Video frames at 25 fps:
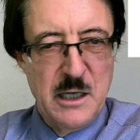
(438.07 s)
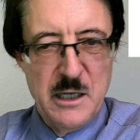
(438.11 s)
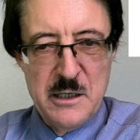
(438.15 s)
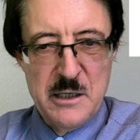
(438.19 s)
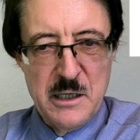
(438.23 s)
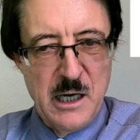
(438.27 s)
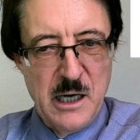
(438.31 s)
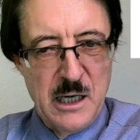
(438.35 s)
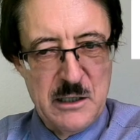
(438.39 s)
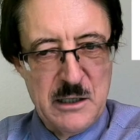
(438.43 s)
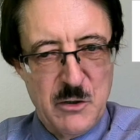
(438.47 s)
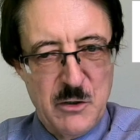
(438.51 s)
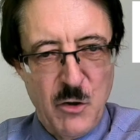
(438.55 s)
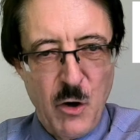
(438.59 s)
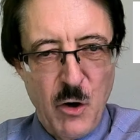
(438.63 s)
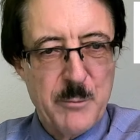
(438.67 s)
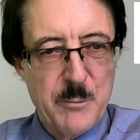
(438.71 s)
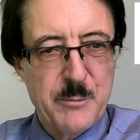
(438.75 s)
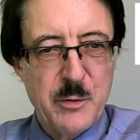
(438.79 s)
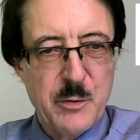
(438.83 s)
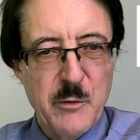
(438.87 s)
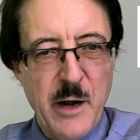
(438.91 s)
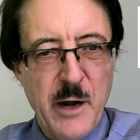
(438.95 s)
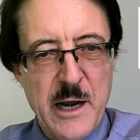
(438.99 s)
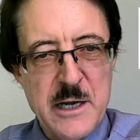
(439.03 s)
a uh,
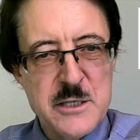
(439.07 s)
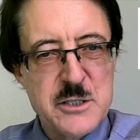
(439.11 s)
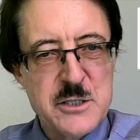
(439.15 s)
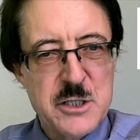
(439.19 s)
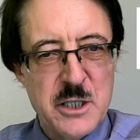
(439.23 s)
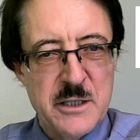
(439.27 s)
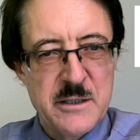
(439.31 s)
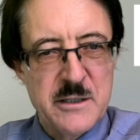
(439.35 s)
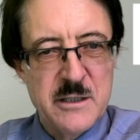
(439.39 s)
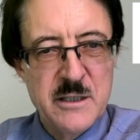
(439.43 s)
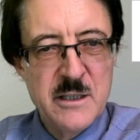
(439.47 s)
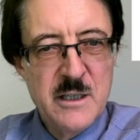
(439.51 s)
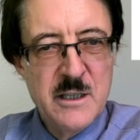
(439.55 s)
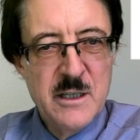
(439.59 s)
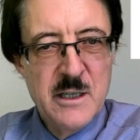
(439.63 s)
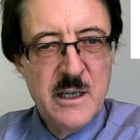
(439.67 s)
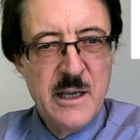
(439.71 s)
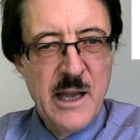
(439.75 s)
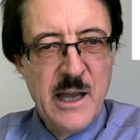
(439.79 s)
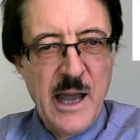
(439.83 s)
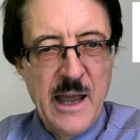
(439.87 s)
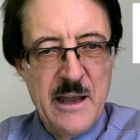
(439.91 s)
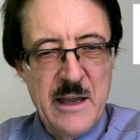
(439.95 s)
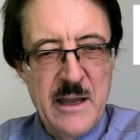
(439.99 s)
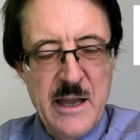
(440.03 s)
corporation
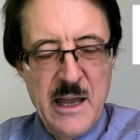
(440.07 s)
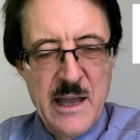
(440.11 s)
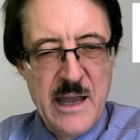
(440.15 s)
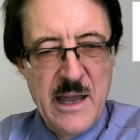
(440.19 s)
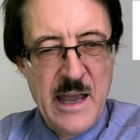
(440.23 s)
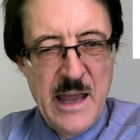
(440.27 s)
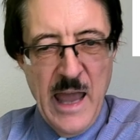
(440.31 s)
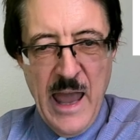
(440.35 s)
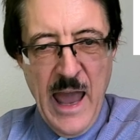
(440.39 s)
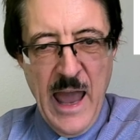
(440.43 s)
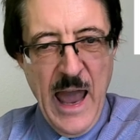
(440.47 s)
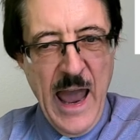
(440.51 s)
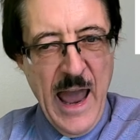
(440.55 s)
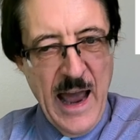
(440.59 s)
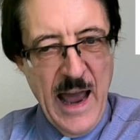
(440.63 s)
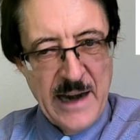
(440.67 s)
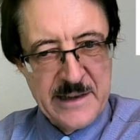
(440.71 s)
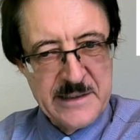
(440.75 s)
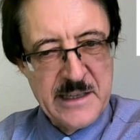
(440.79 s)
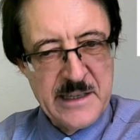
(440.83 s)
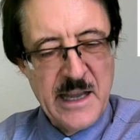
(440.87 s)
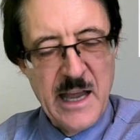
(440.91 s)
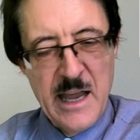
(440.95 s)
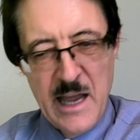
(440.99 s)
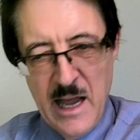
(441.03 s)
at
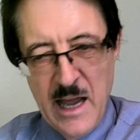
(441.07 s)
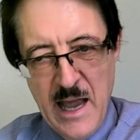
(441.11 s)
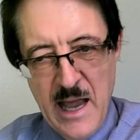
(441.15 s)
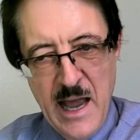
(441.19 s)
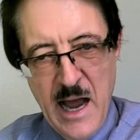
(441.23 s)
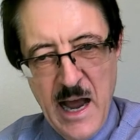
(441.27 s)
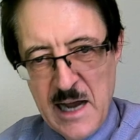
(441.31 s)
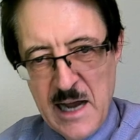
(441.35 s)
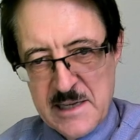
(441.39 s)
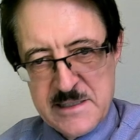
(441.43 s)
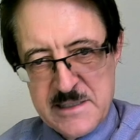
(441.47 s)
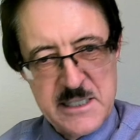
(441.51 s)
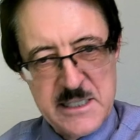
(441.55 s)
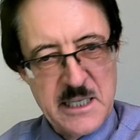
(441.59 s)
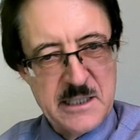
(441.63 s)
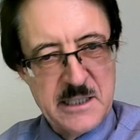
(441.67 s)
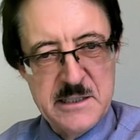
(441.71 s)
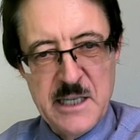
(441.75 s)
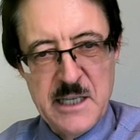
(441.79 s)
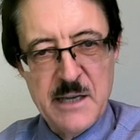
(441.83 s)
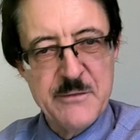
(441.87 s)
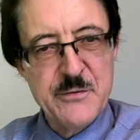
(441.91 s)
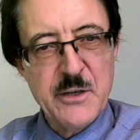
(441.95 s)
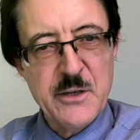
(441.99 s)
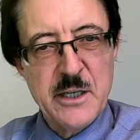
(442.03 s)
a
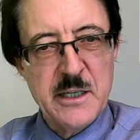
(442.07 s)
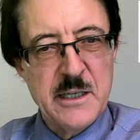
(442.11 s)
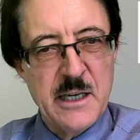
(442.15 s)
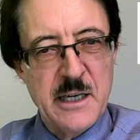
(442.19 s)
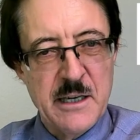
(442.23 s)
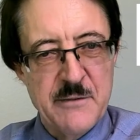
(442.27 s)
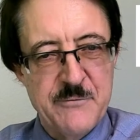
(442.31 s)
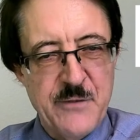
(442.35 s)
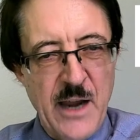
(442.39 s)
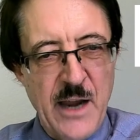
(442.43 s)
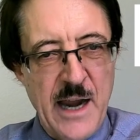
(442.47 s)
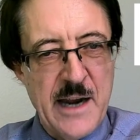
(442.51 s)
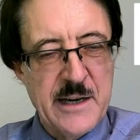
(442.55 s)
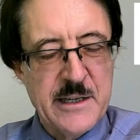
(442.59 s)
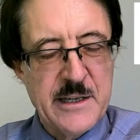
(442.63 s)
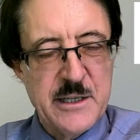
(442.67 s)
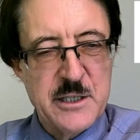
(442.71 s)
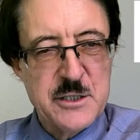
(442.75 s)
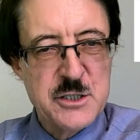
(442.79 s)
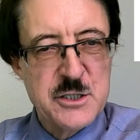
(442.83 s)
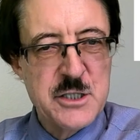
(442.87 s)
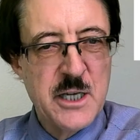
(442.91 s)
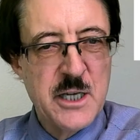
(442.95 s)
significant advantage